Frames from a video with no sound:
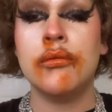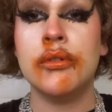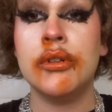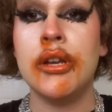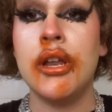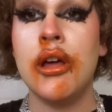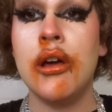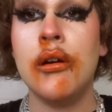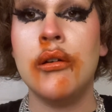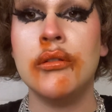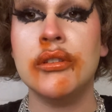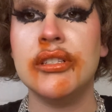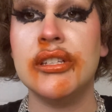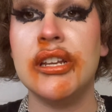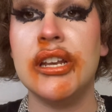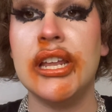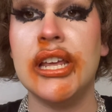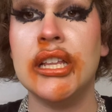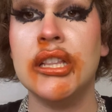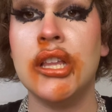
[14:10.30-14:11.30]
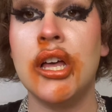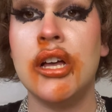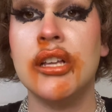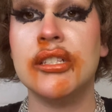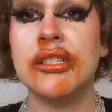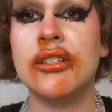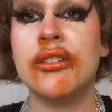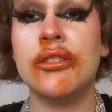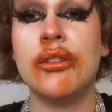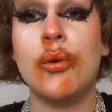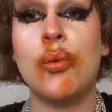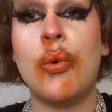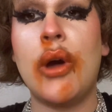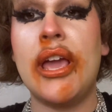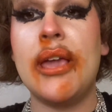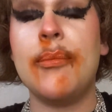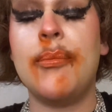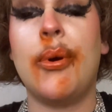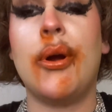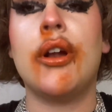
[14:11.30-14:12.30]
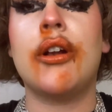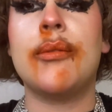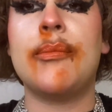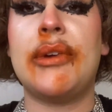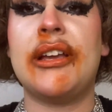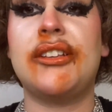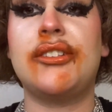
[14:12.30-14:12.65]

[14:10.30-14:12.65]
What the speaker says: no, it's gonna get lost on the white part of my